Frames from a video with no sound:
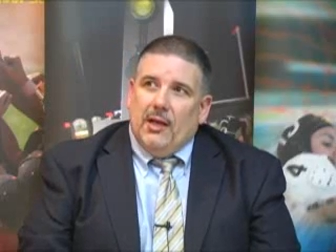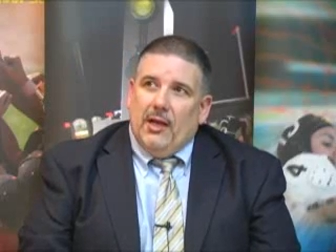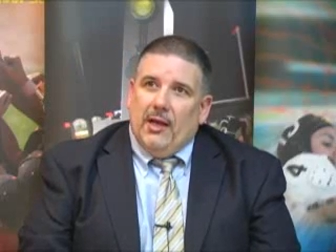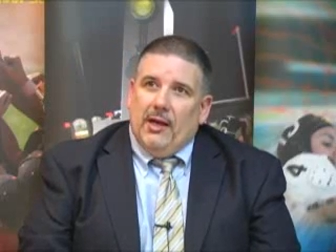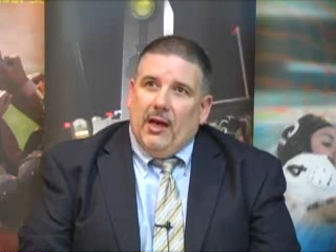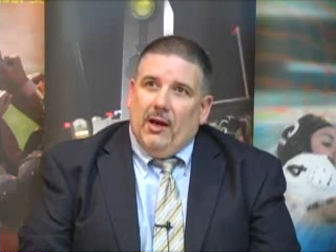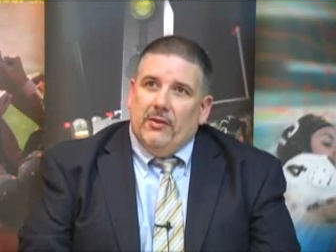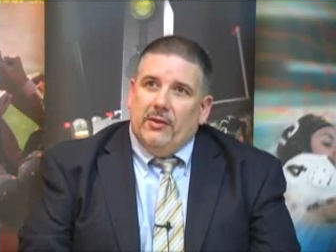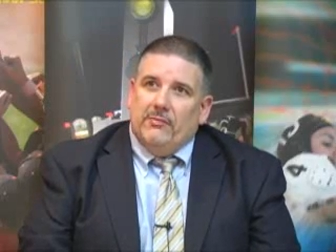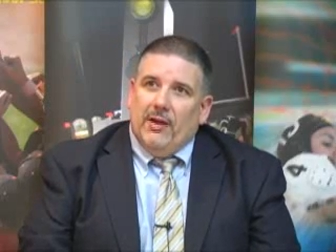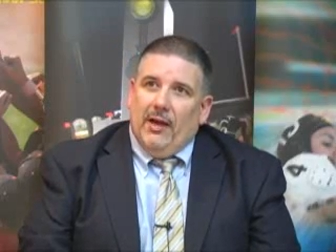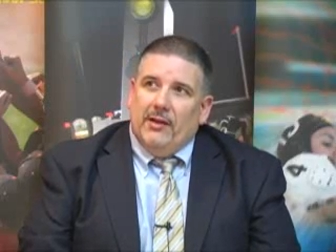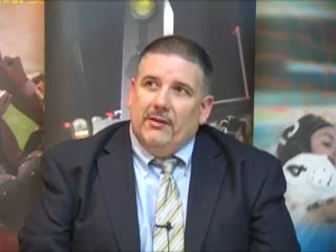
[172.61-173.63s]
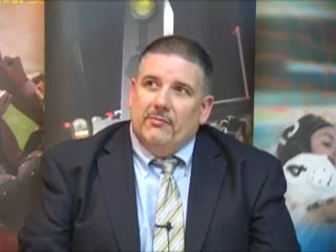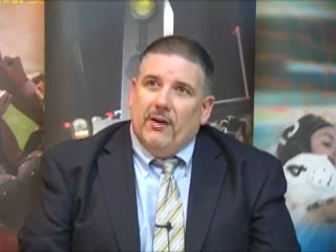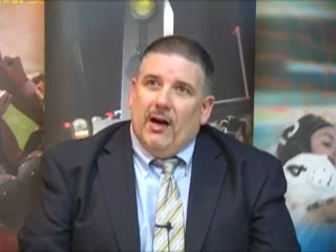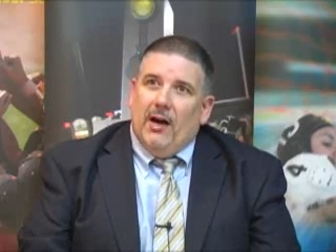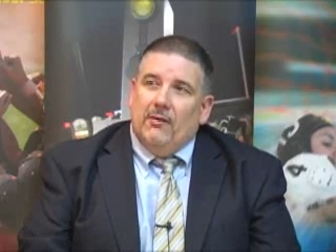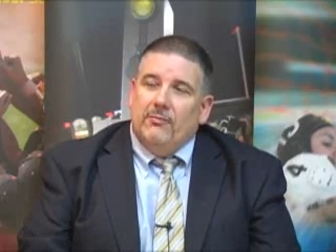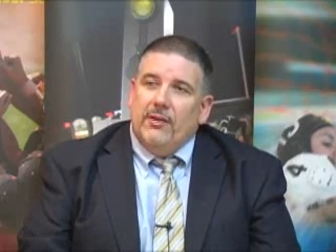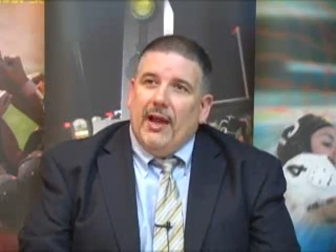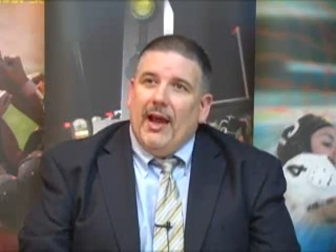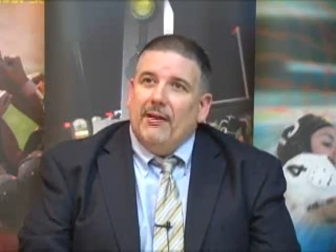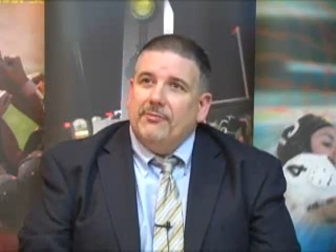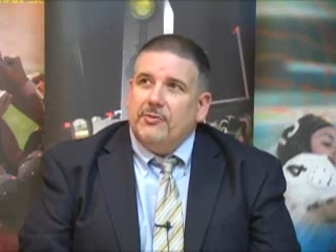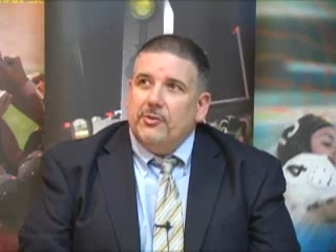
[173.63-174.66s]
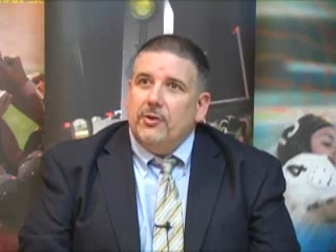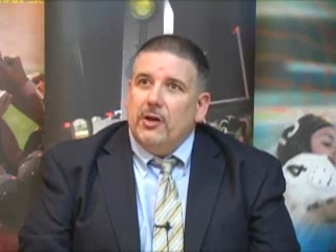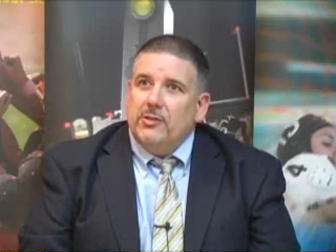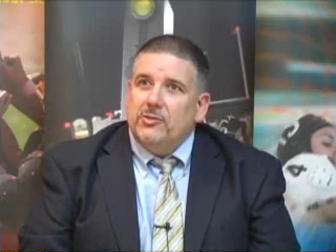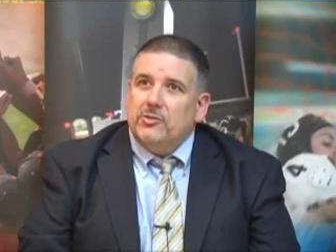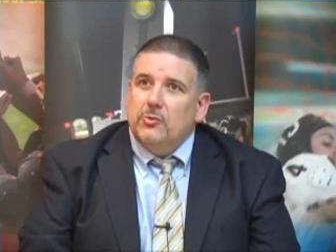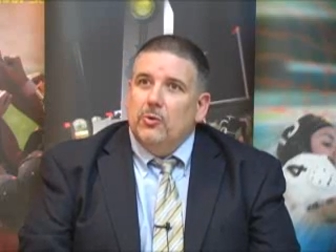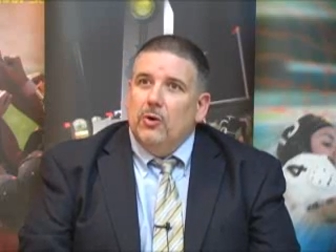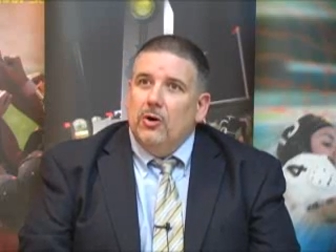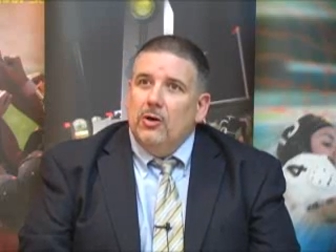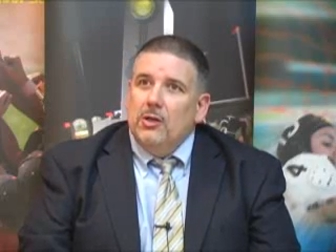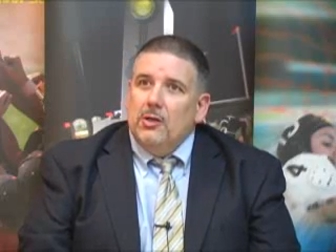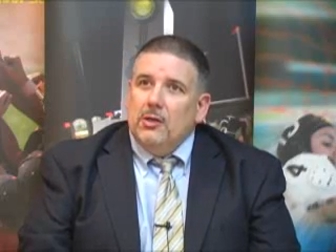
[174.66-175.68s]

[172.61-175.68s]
and how they've gotten involved after high school